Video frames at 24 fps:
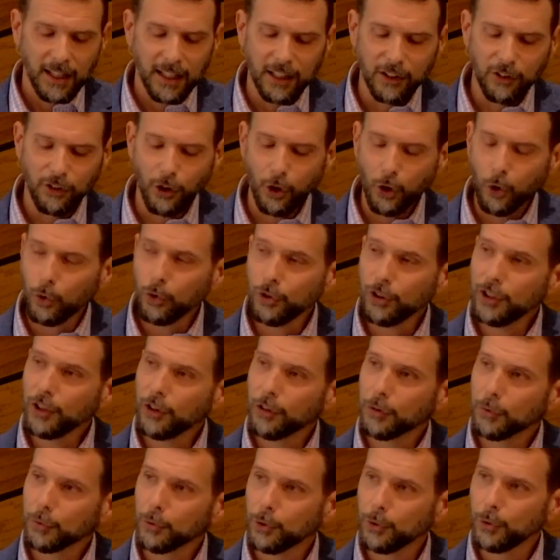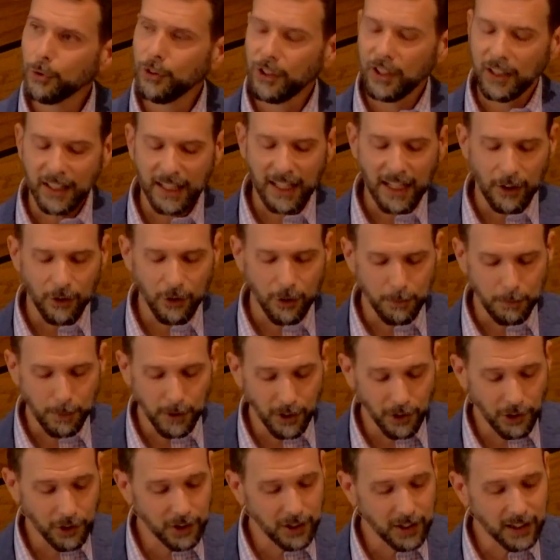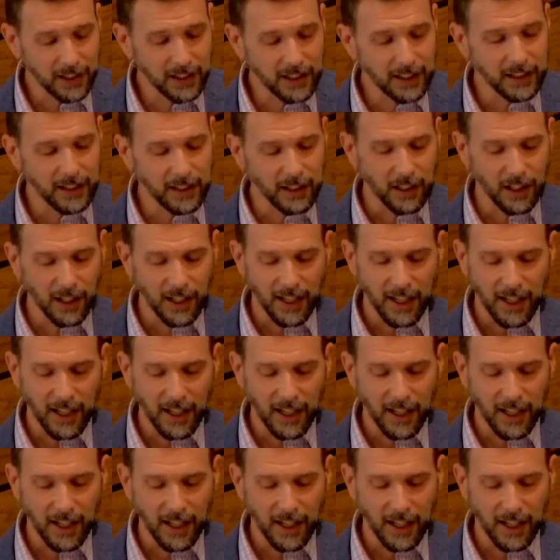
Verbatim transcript: It's only through the accountability